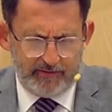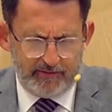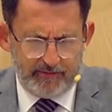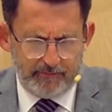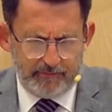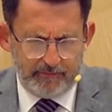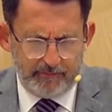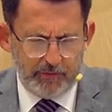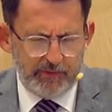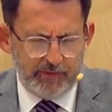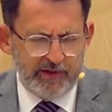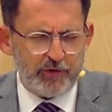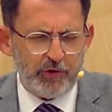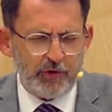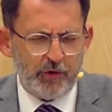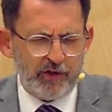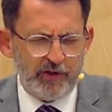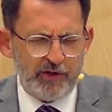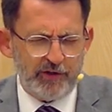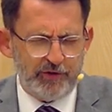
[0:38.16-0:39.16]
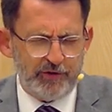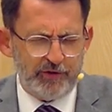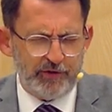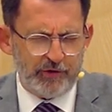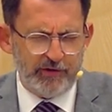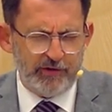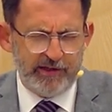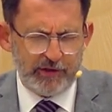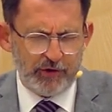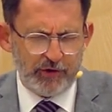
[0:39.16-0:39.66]
but we're talking to the
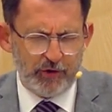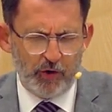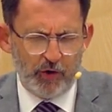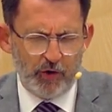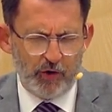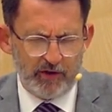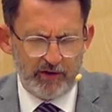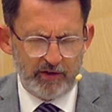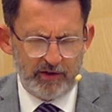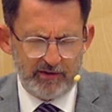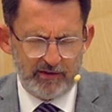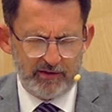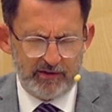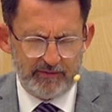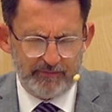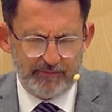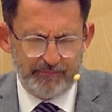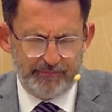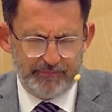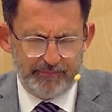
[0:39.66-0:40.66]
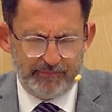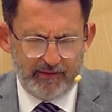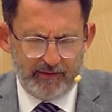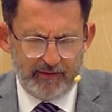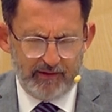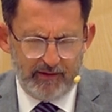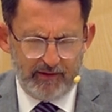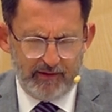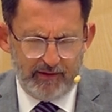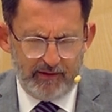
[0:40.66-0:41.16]
great God.
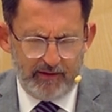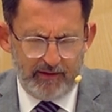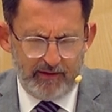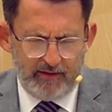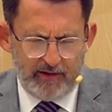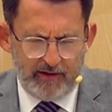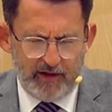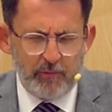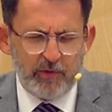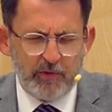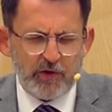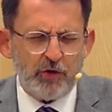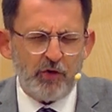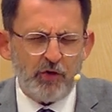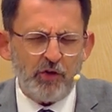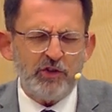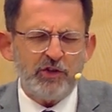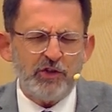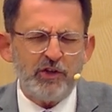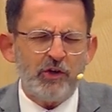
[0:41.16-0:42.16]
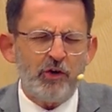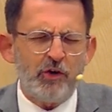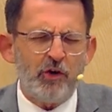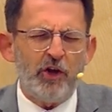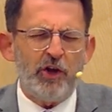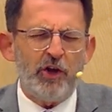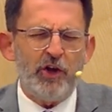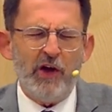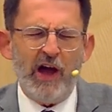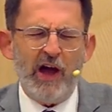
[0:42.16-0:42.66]
And we're talking to the
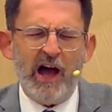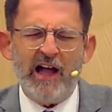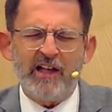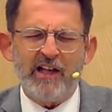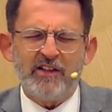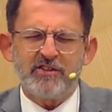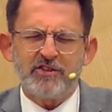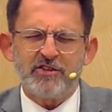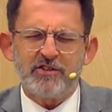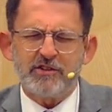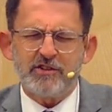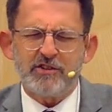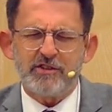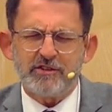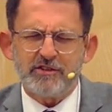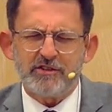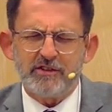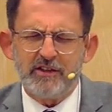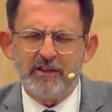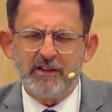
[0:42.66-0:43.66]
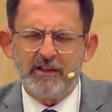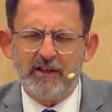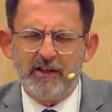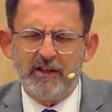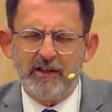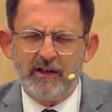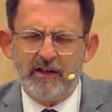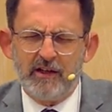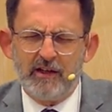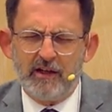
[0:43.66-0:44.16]
God who answers.
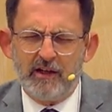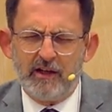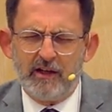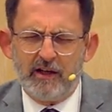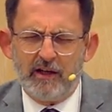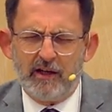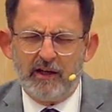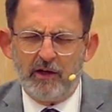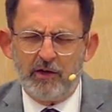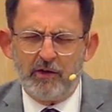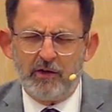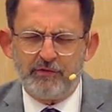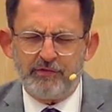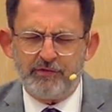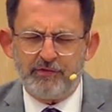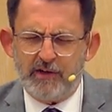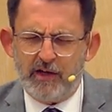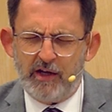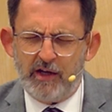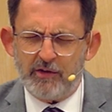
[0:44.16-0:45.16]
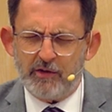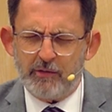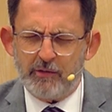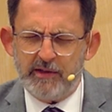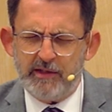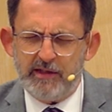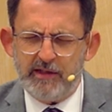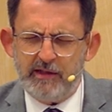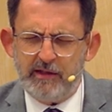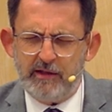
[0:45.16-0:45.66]
And Father,
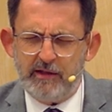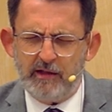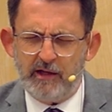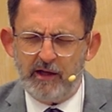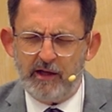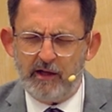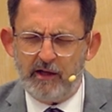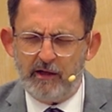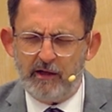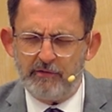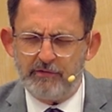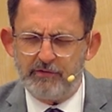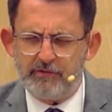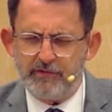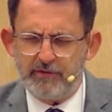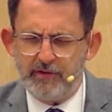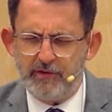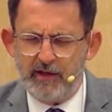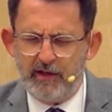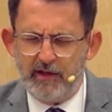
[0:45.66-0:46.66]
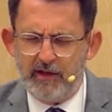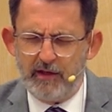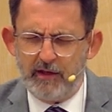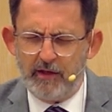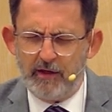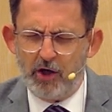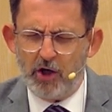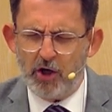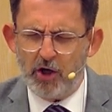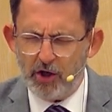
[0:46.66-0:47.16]
we have
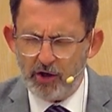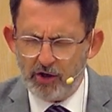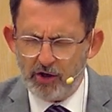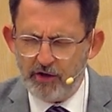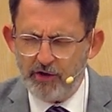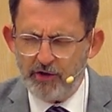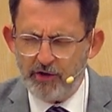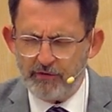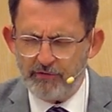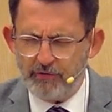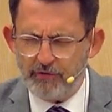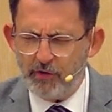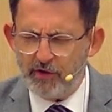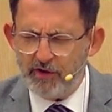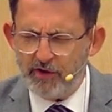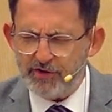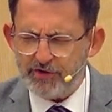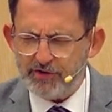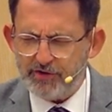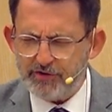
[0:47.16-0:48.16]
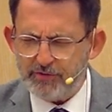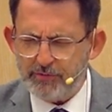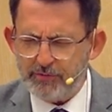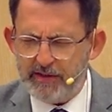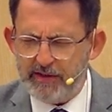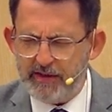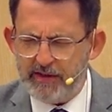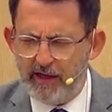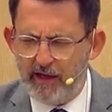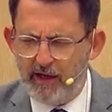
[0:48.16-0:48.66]
heard your voice.
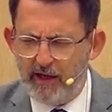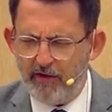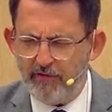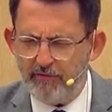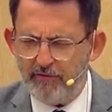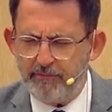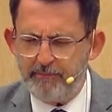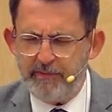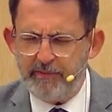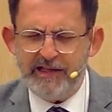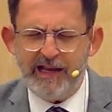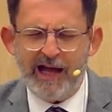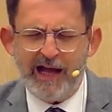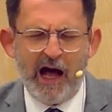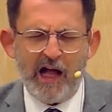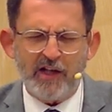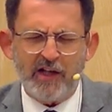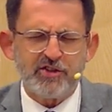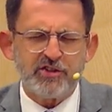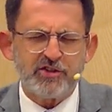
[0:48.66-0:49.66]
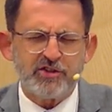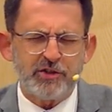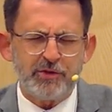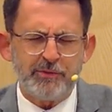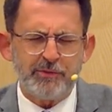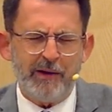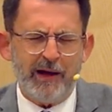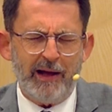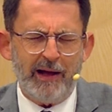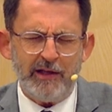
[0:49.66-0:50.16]
We have been answered
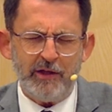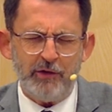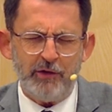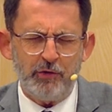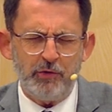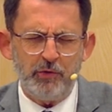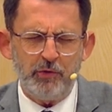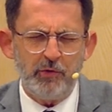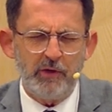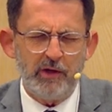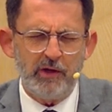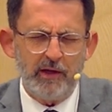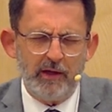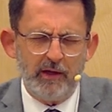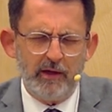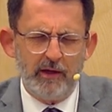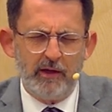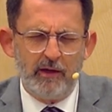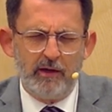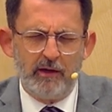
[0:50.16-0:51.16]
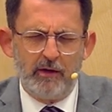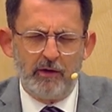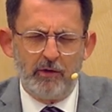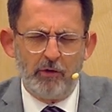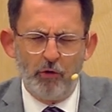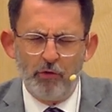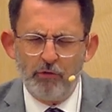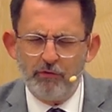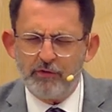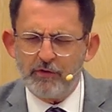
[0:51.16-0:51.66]
by you
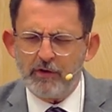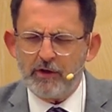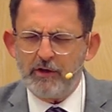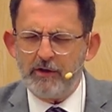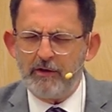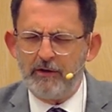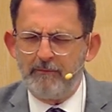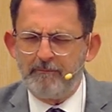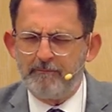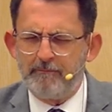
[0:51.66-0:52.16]
over